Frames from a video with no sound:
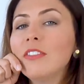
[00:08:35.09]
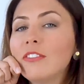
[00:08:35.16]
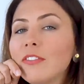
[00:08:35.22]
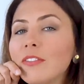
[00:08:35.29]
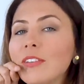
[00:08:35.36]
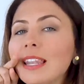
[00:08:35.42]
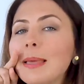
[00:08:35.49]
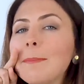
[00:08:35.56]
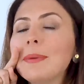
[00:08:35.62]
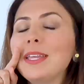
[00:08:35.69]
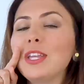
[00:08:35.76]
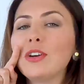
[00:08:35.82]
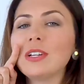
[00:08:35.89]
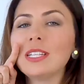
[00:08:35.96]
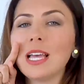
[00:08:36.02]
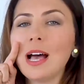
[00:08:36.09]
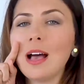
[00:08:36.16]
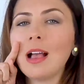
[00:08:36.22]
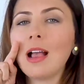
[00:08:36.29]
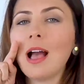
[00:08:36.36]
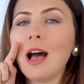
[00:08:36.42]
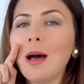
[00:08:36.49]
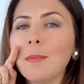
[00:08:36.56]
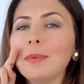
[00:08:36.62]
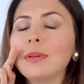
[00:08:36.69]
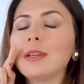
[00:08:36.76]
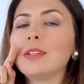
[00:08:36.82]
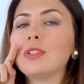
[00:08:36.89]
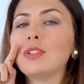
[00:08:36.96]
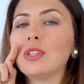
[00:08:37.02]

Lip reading: Flip your tongue up